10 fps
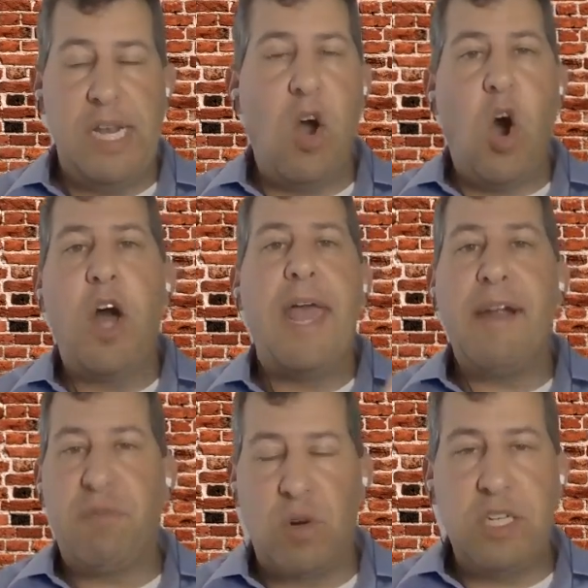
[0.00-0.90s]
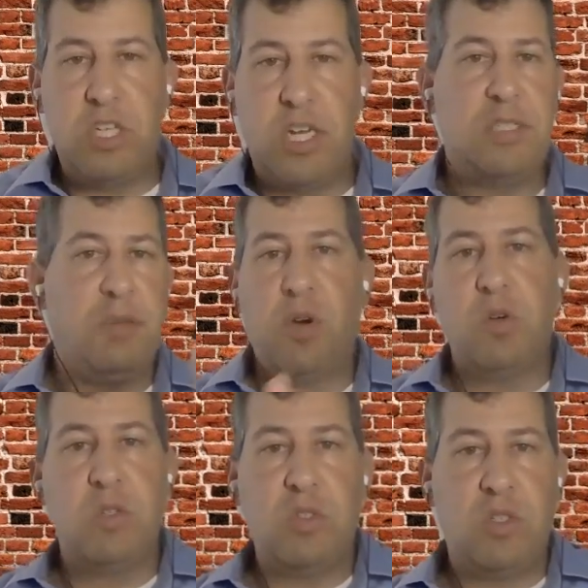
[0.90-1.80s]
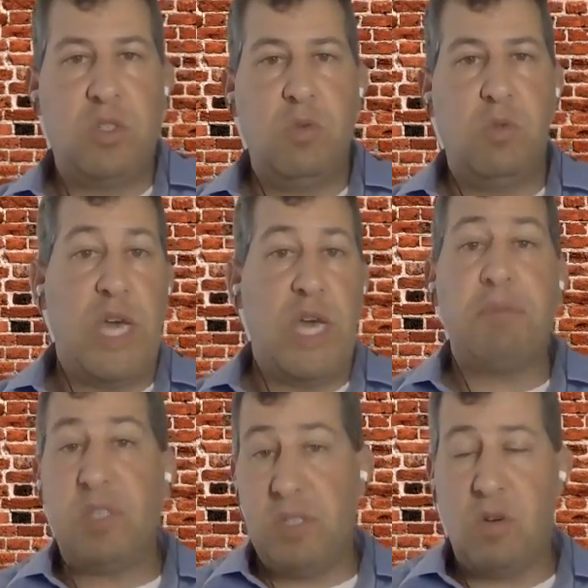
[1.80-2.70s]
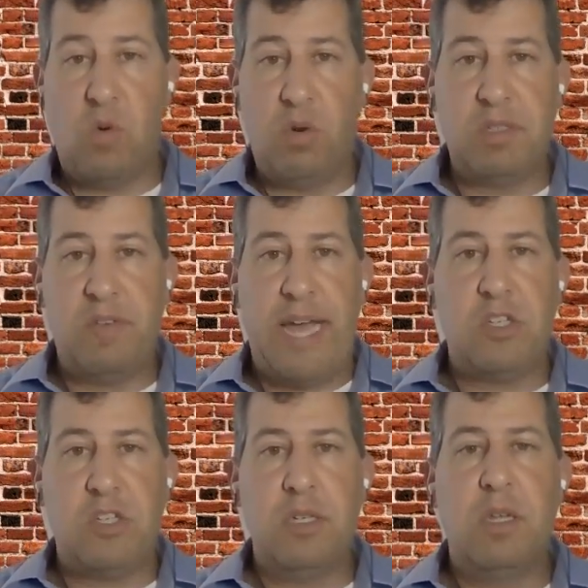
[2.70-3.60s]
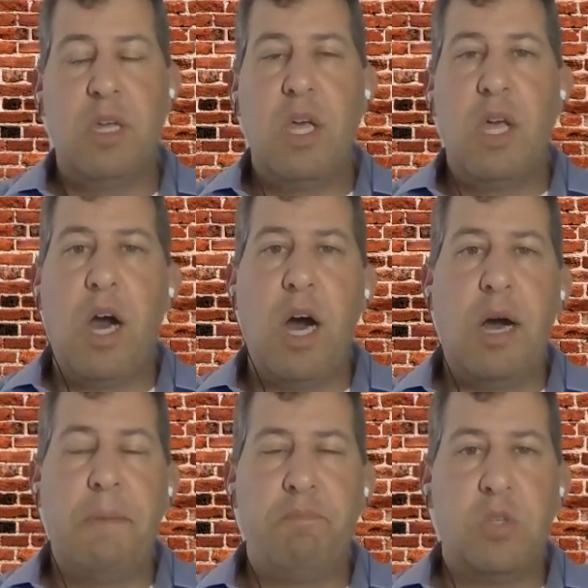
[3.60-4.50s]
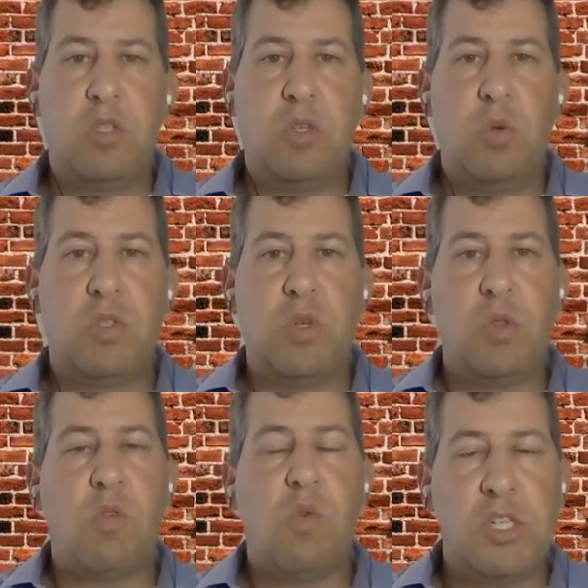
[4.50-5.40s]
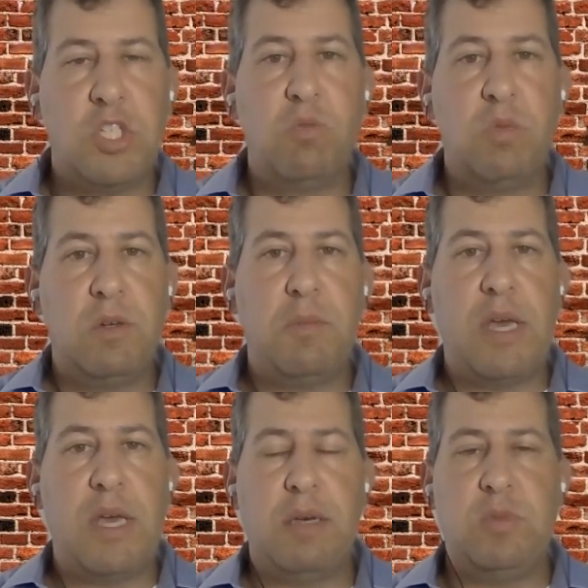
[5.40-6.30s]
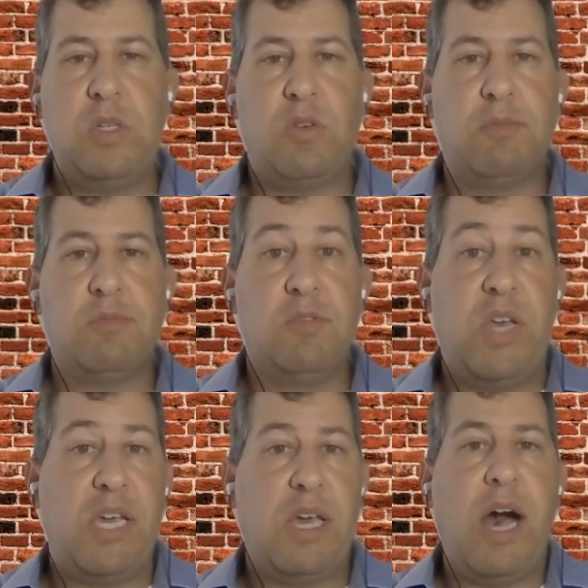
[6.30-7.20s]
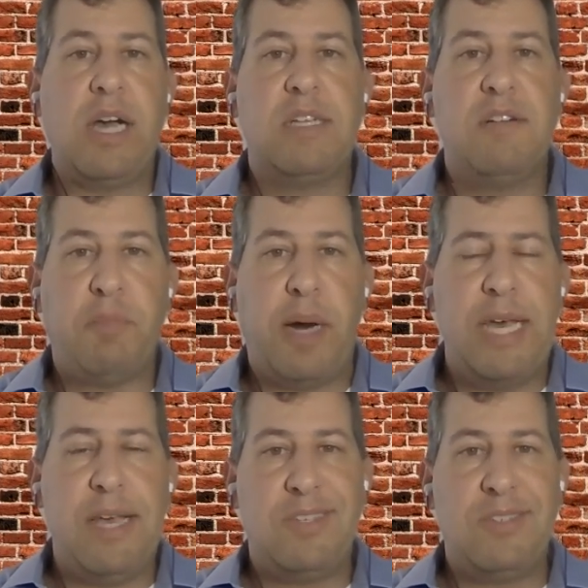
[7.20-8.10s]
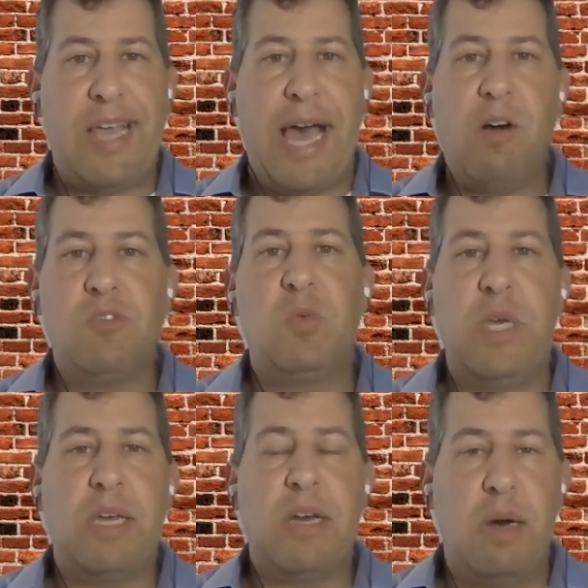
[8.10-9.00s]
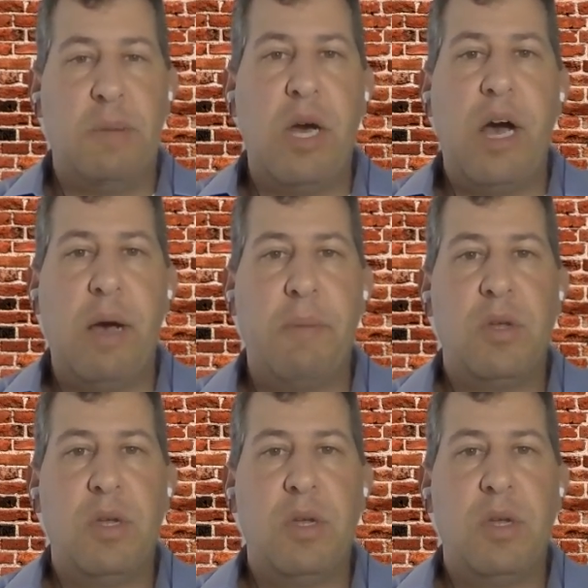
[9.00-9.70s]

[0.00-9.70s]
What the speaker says: on average, as opposed to the opposite course of action. Right. So the question really becomes, in terms of like cognitive biases, how do we come up